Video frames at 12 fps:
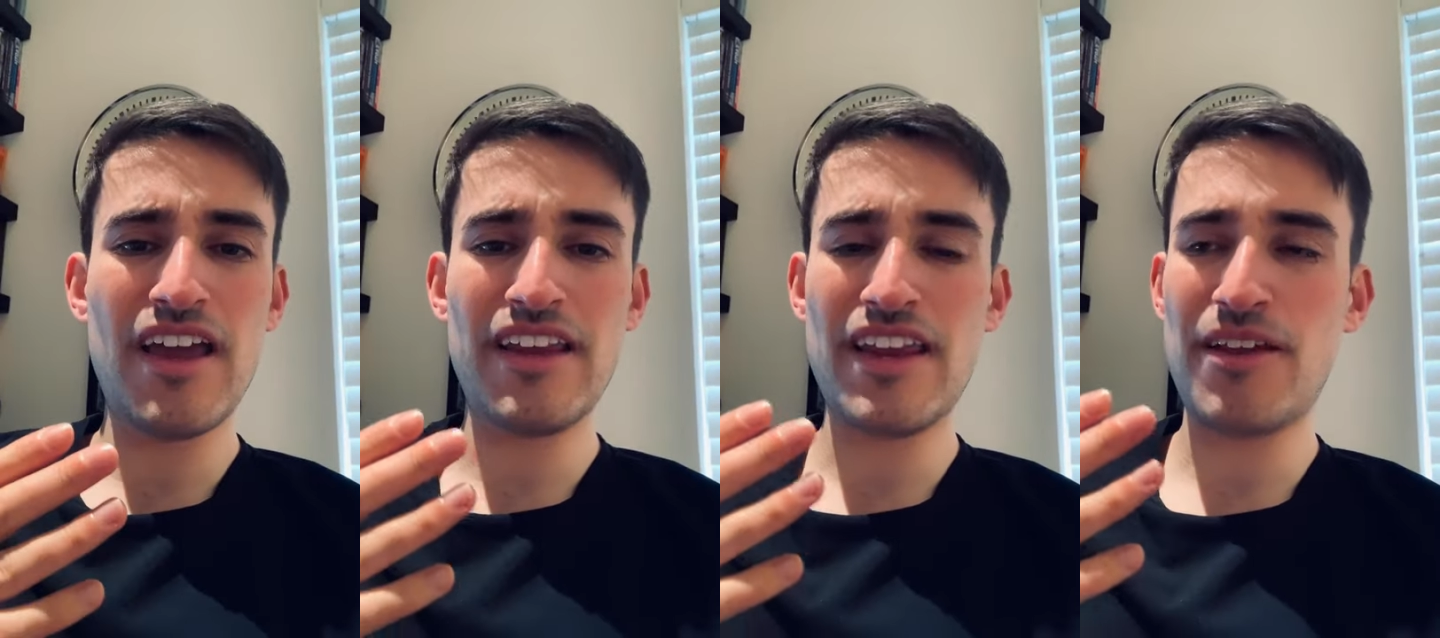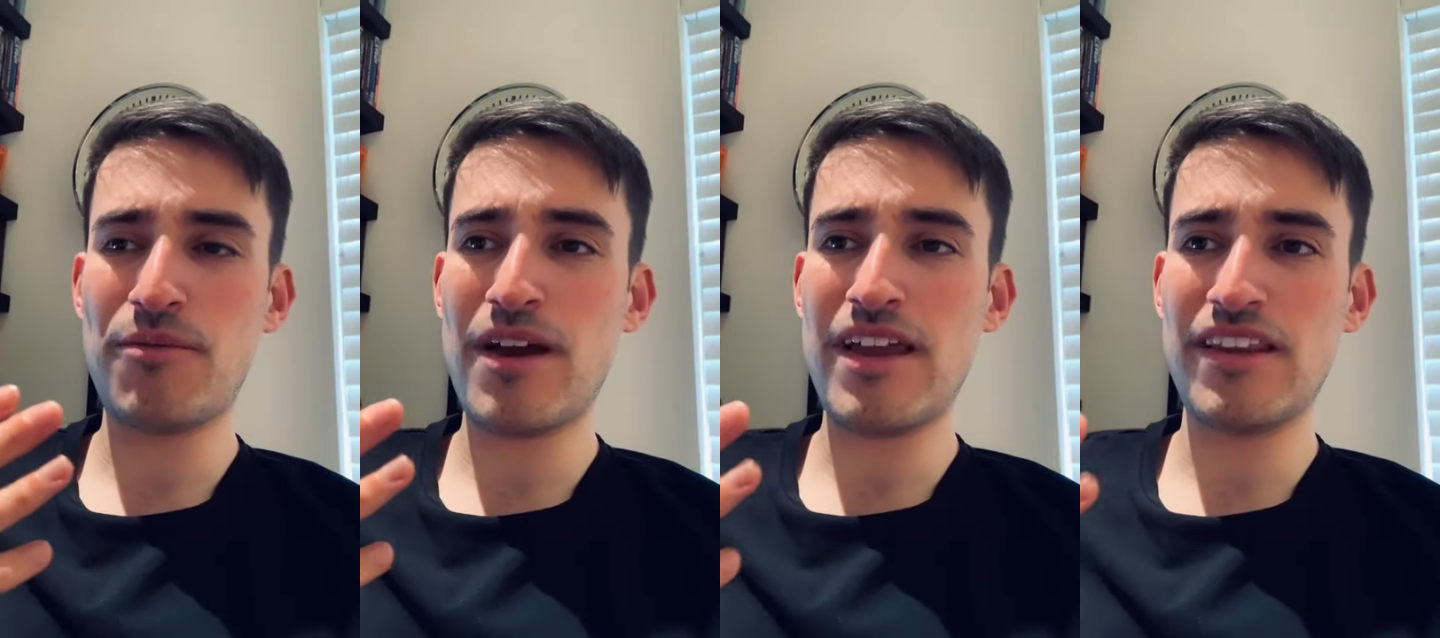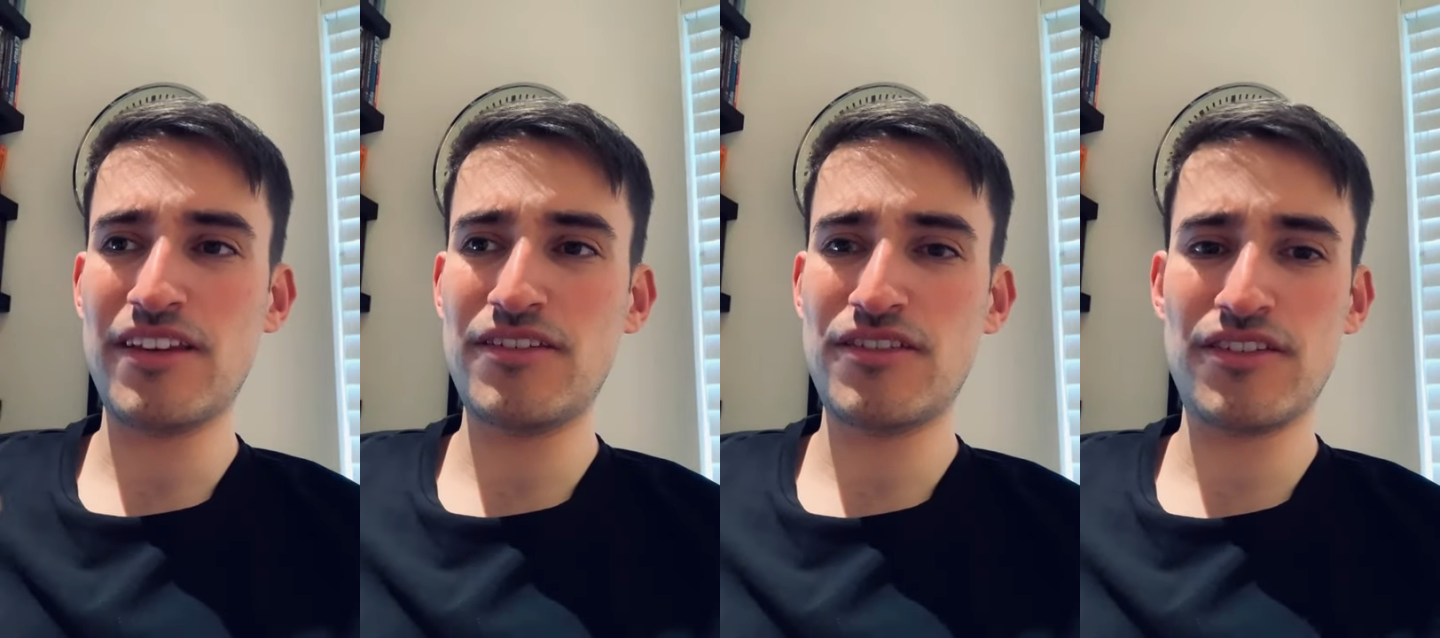in a way
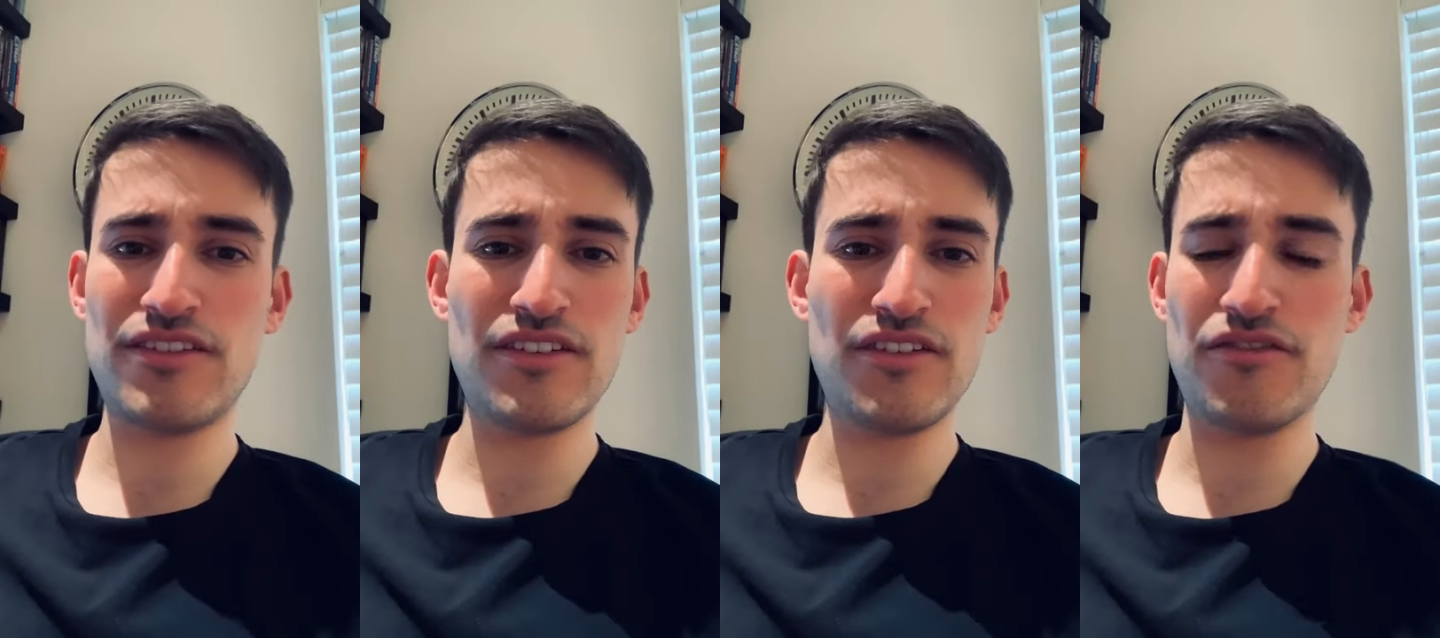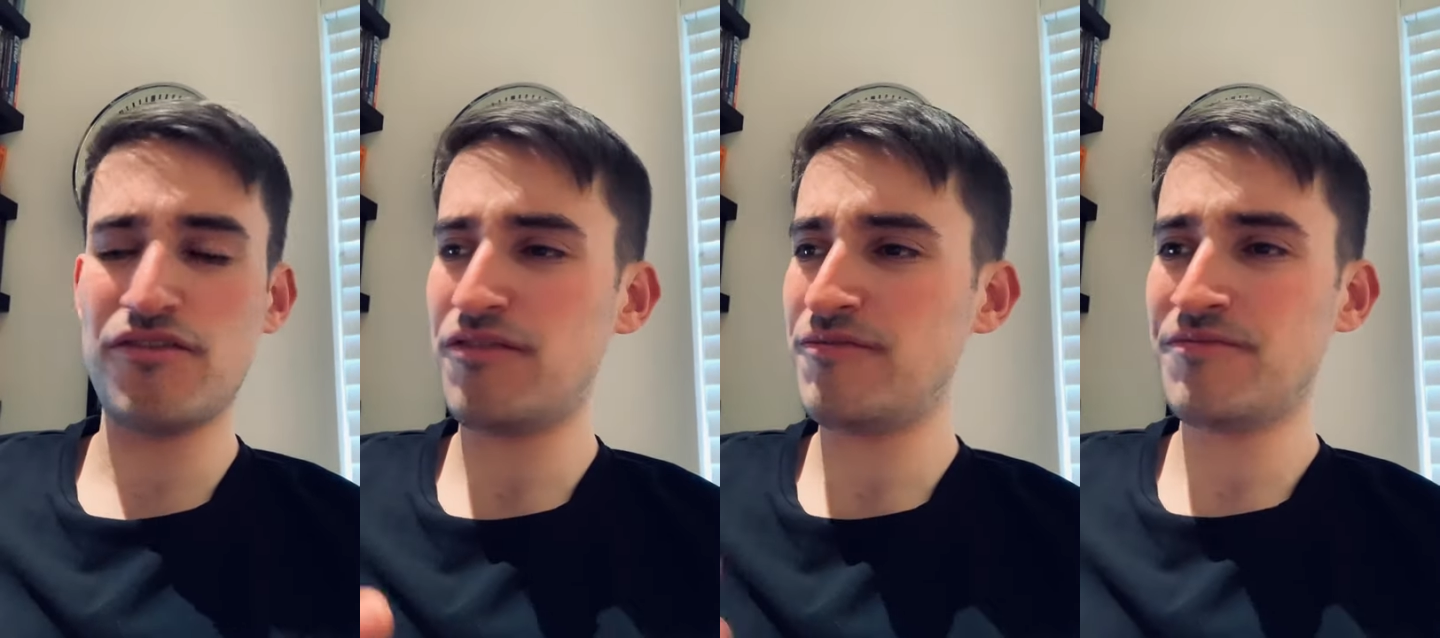that's just sort of,